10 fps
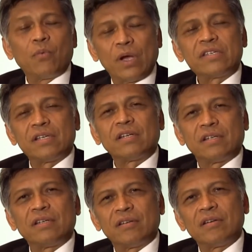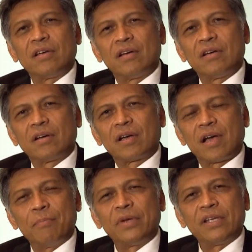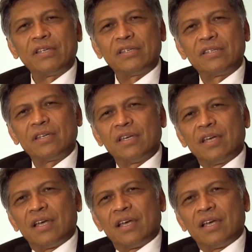Western companies,